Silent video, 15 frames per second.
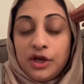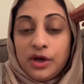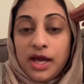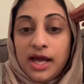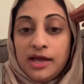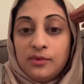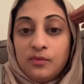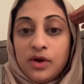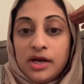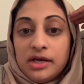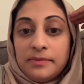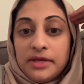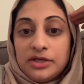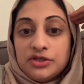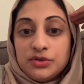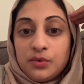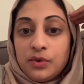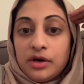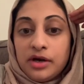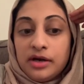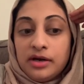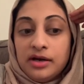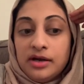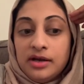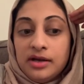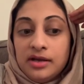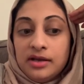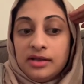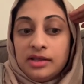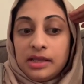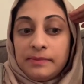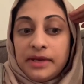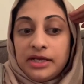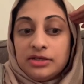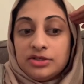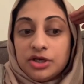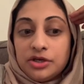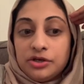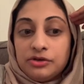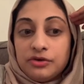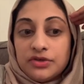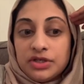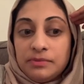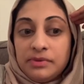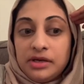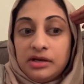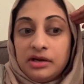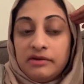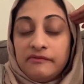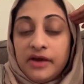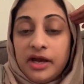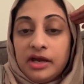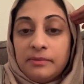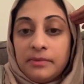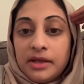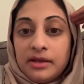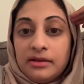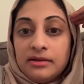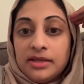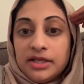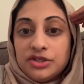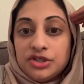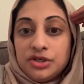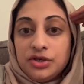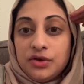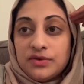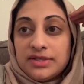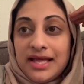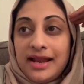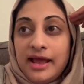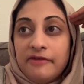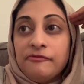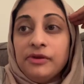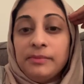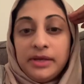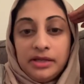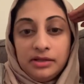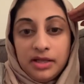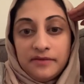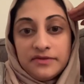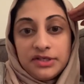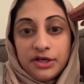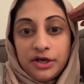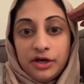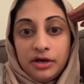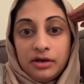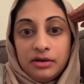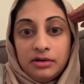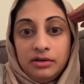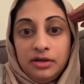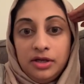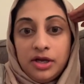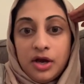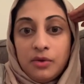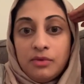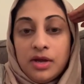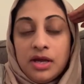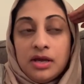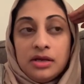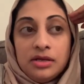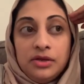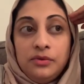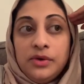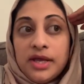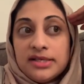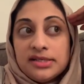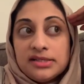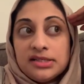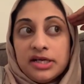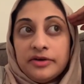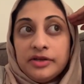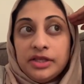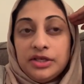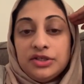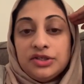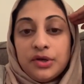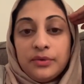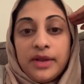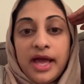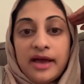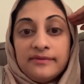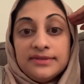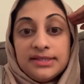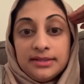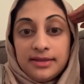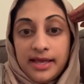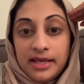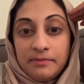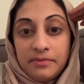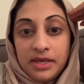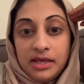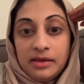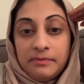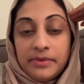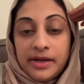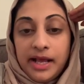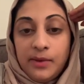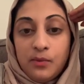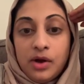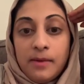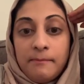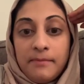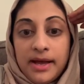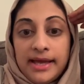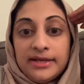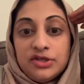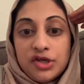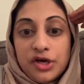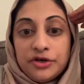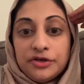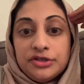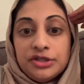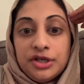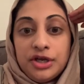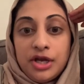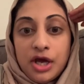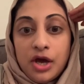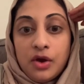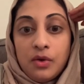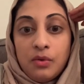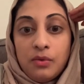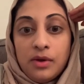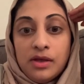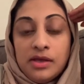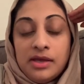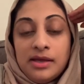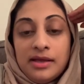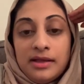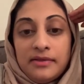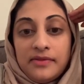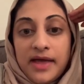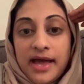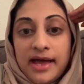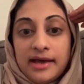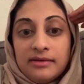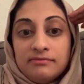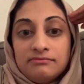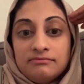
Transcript: I want to make sure that my daughter grows up in an environment that she knows that everybody loves her. you necessarily don't have to like me, but I want my daughter to know that